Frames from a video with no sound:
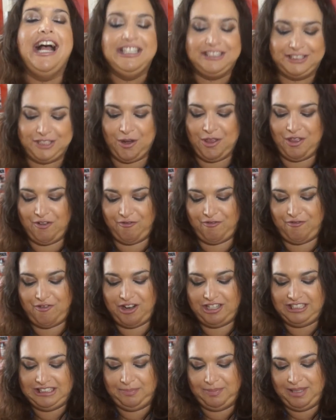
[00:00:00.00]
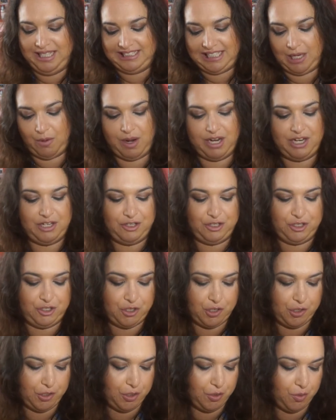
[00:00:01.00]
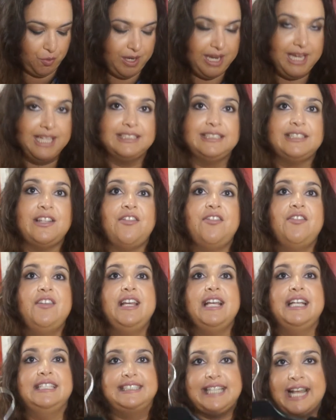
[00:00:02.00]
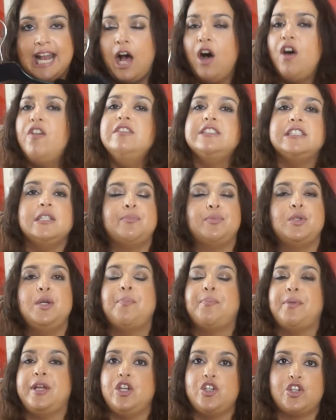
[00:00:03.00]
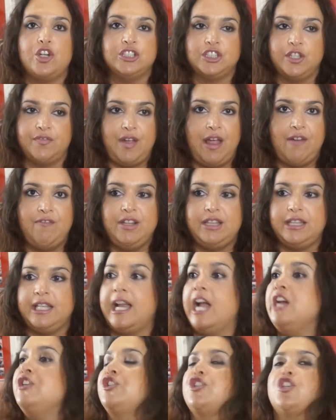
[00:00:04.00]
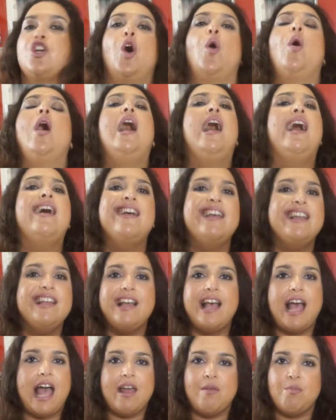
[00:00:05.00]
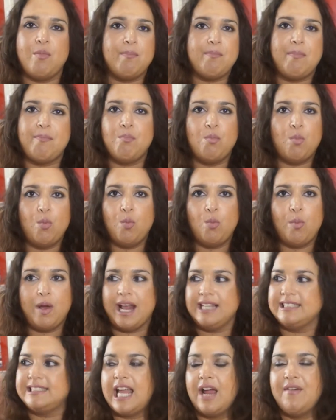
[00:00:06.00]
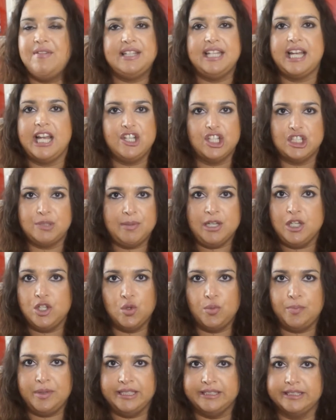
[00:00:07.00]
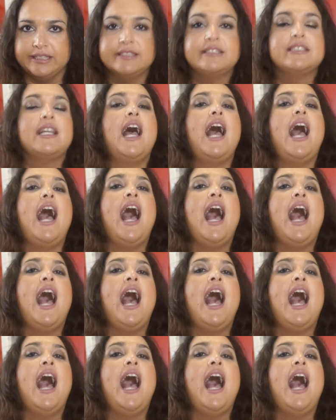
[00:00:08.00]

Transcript: So the first piece I wanted to show you is this, and I obviously put pictures of everything I show, and when I say everything, I just mean two pieces,